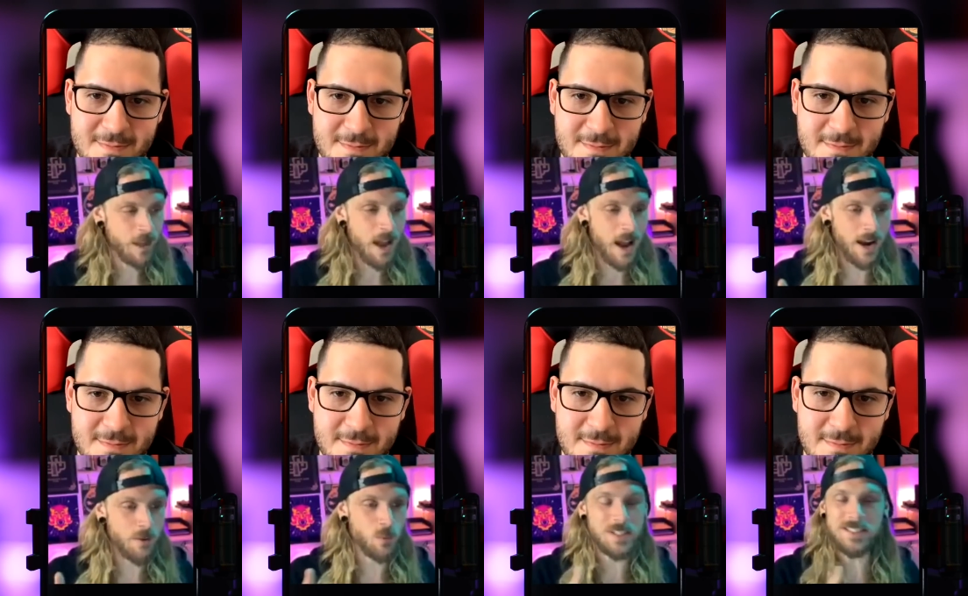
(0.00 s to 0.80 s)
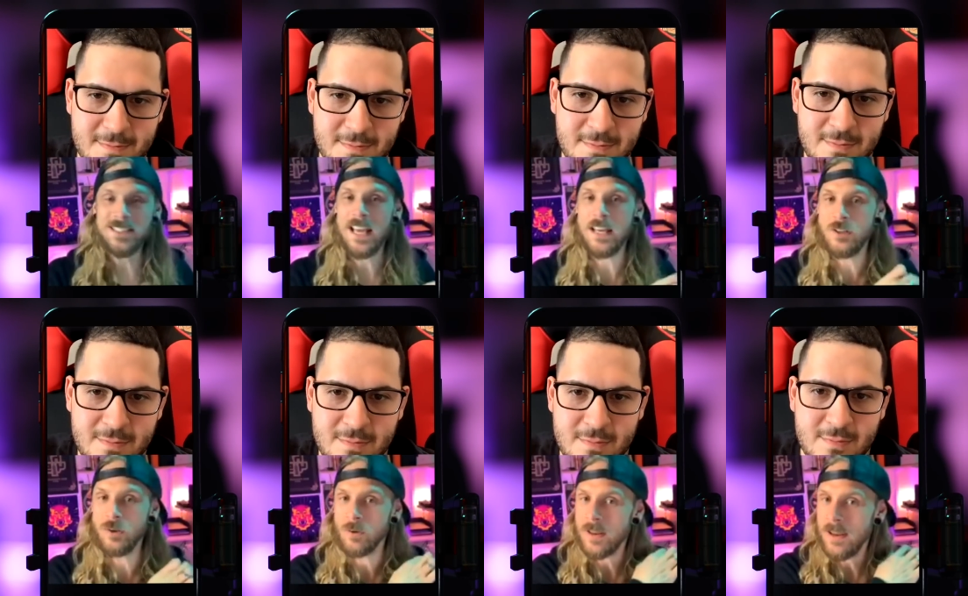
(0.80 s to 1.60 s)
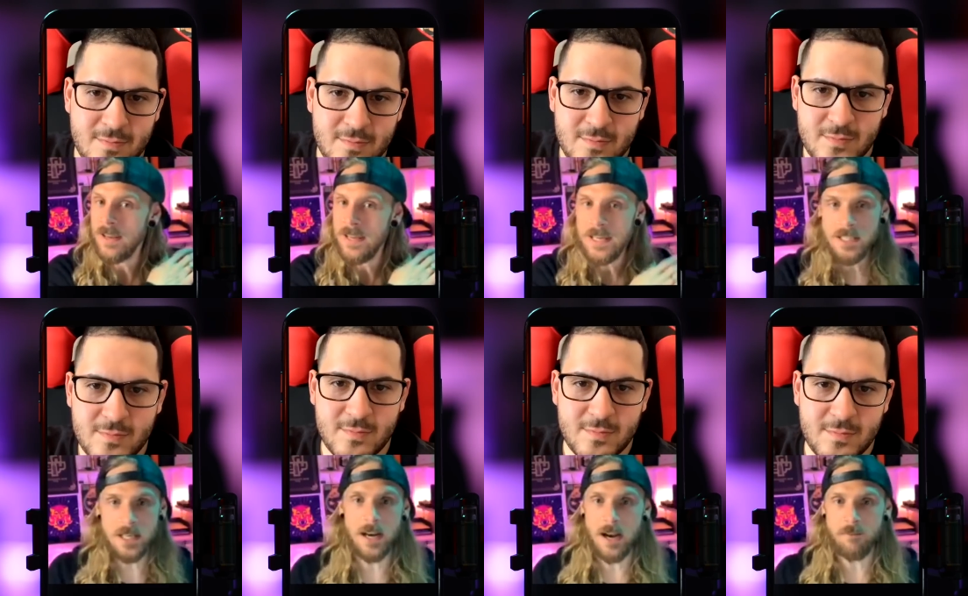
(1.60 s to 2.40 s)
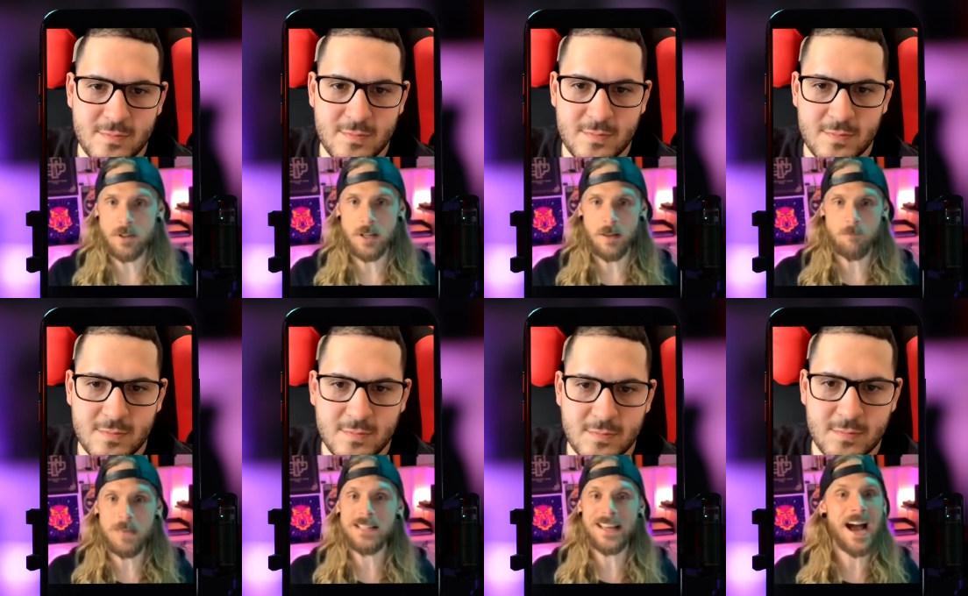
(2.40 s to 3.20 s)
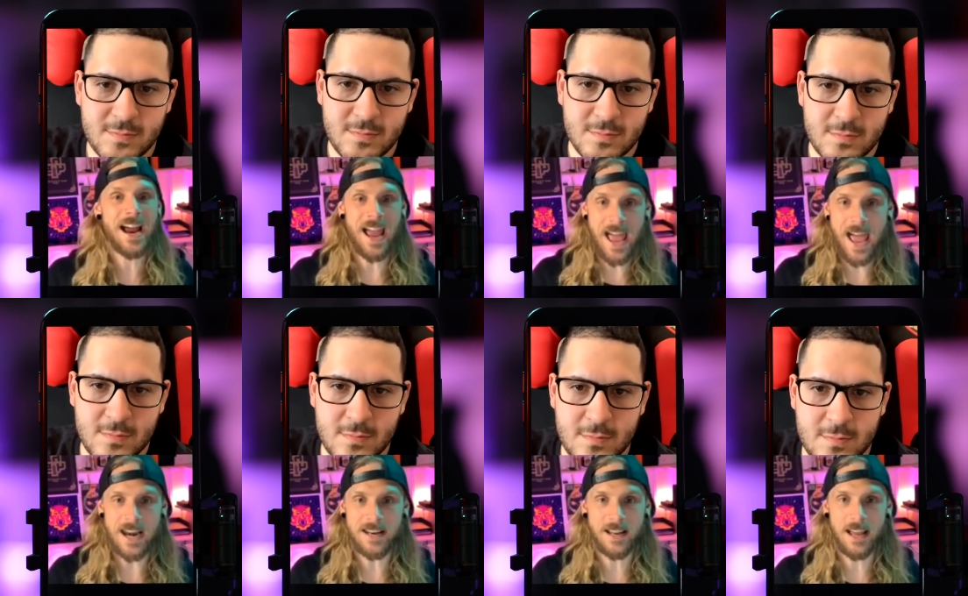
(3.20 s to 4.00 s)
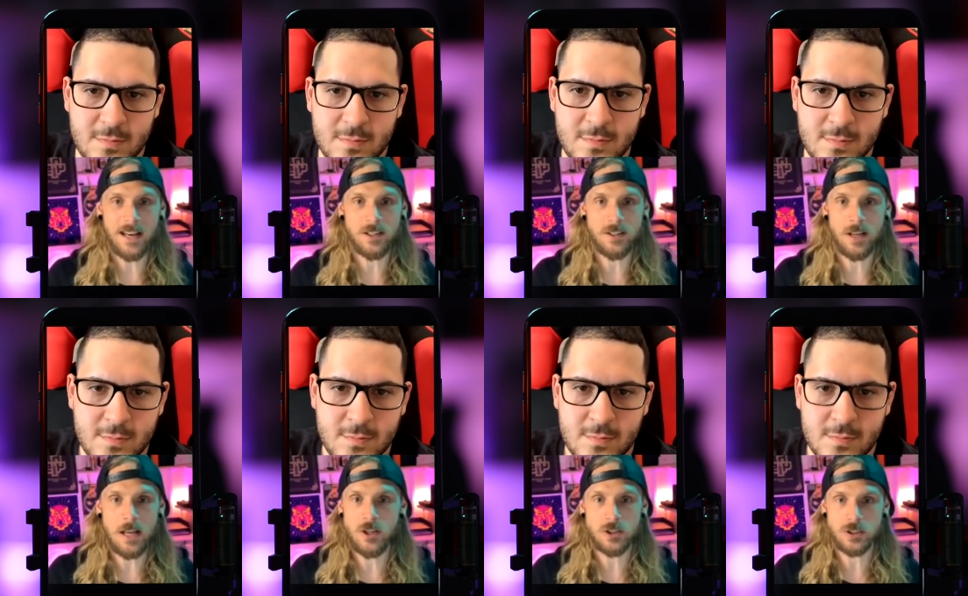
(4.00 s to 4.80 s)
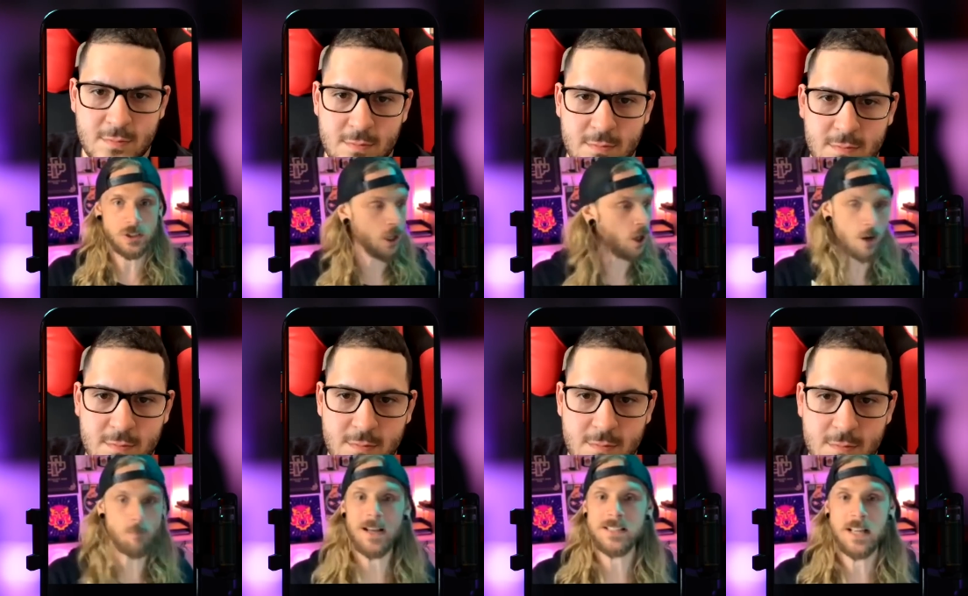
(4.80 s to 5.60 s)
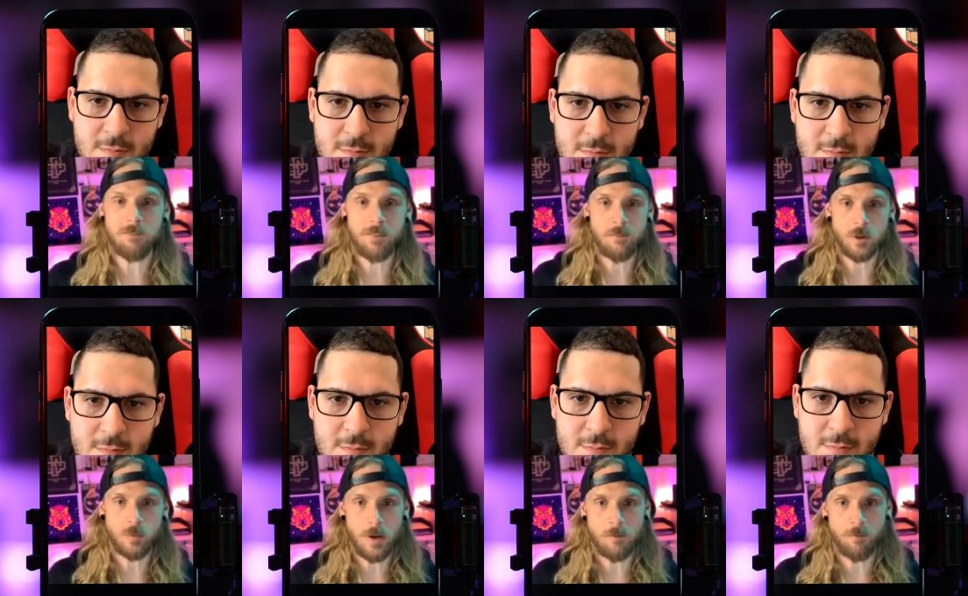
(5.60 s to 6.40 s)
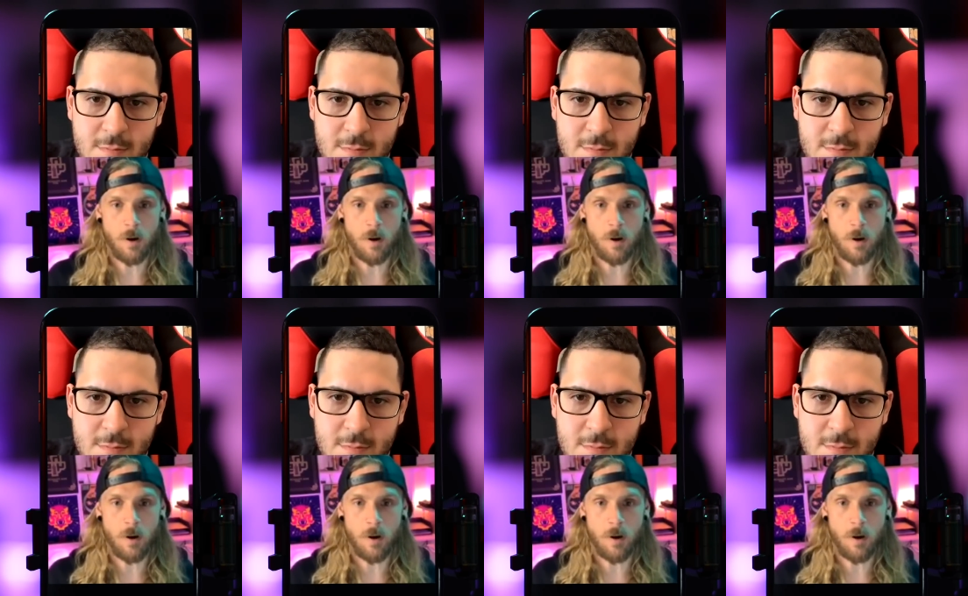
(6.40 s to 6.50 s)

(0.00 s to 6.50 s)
Speaker 1: I rescheduled each and every meeting I had and and just locked myself in for 24